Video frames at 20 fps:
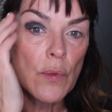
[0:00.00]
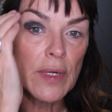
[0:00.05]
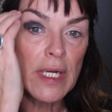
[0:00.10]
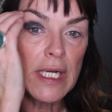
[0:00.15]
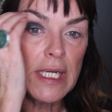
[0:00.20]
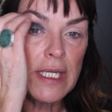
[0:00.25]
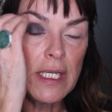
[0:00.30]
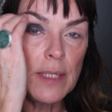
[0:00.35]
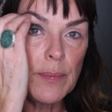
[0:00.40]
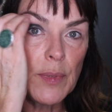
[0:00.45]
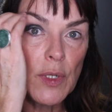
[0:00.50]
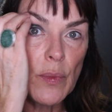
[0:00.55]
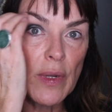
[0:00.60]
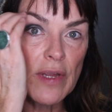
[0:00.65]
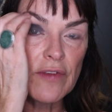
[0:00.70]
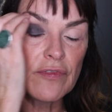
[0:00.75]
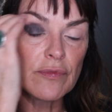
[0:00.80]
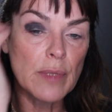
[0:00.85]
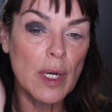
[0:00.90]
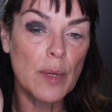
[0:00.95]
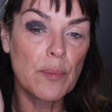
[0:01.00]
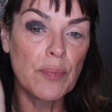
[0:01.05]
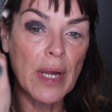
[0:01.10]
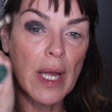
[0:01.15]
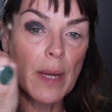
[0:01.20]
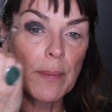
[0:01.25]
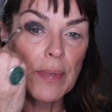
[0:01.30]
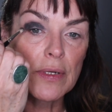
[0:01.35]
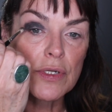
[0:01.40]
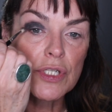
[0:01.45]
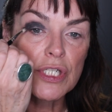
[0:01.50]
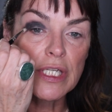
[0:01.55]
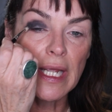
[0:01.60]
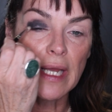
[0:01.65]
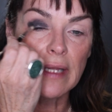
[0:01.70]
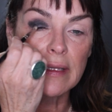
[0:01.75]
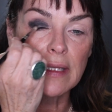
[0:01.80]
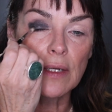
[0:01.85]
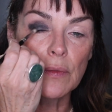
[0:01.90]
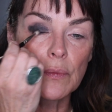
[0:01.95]
We're going to keep it away from our brow bone. She
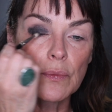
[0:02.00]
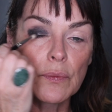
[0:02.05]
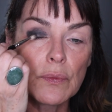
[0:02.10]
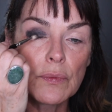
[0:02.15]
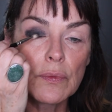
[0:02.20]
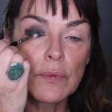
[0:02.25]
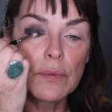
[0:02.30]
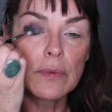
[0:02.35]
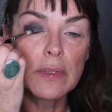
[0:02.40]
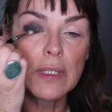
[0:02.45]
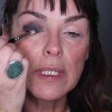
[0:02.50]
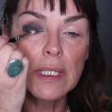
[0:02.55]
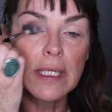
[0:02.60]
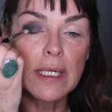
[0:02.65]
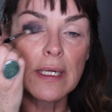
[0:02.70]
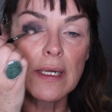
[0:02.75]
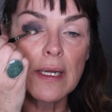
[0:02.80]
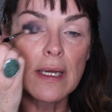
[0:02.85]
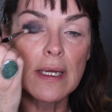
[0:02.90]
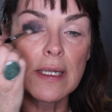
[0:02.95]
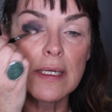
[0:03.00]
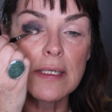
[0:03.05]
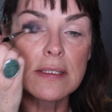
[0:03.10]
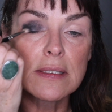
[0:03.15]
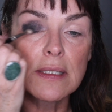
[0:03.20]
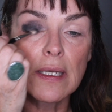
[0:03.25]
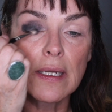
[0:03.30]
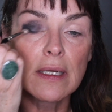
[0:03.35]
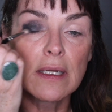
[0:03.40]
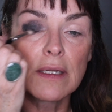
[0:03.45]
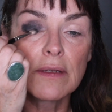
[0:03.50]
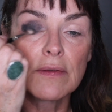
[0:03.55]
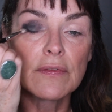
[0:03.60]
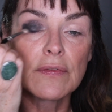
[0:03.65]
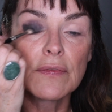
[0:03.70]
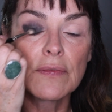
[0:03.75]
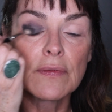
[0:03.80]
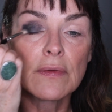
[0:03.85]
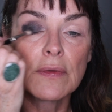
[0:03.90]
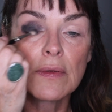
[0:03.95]
had that really nice kind
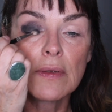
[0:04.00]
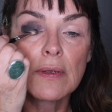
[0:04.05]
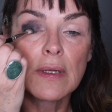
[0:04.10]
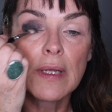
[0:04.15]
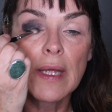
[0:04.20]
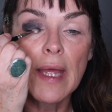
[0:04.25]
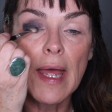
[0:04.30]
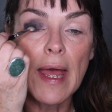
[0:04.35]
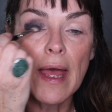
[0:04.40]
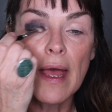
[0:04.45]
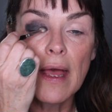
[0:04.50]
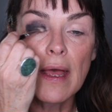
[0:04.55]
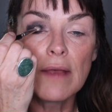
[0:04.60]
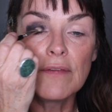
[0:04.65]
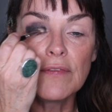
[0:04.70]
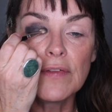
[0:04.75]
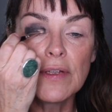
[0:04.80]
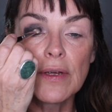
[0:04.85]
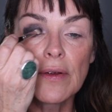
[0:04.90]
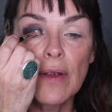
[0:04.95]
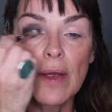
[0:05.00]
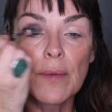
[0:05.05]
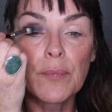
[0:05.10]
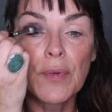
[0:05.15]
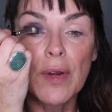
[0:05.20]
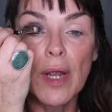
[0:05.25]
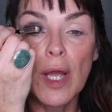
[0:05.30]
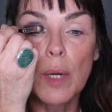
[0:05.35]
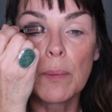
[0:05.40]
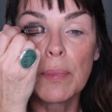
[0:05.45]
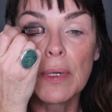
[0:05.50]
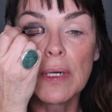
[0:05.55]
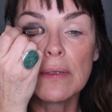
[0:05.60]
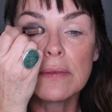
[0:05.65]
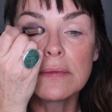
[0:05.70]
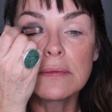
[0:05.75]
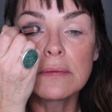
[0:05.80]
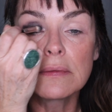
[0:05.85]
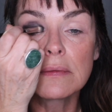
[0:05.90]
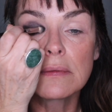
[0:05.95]
of heavier brow
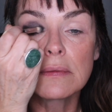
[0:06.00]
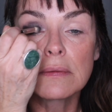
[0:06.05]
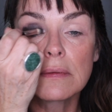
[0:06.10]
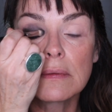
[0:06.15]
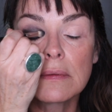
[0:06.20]
bone.